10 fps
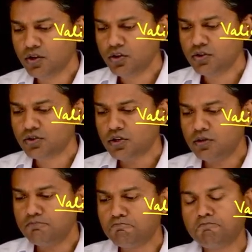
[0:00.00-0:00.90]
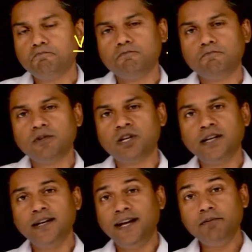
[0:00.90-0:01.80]
So
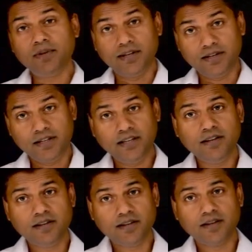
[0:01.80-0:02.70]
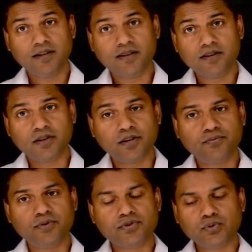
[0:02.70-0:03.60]
reliability
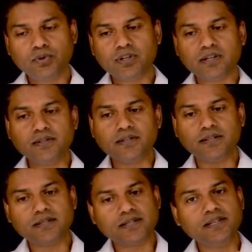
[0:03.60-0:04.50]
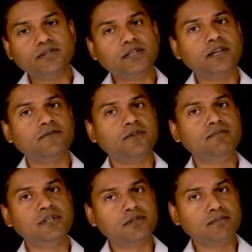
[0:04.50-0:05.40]
refers to the consistency of a
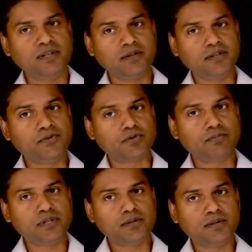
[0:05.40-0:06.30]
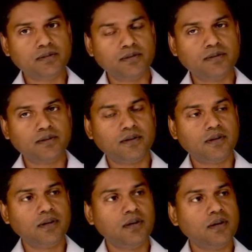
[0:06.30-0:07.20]
measurement instrument.
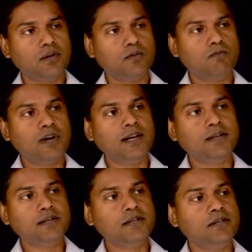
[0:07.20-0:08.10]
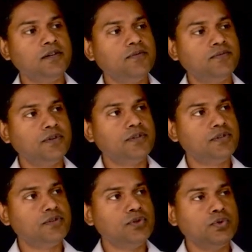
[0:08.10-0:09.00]
Validity refers
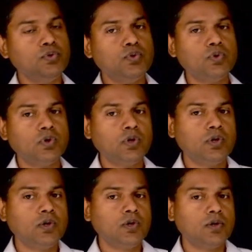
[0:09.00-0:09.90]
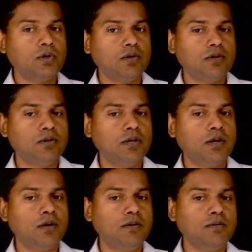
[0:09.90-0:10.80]
to
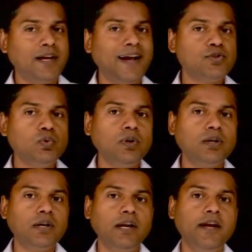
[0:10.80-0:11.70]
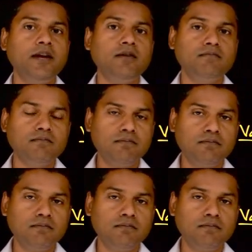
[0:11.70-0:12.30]
the, the actual claim,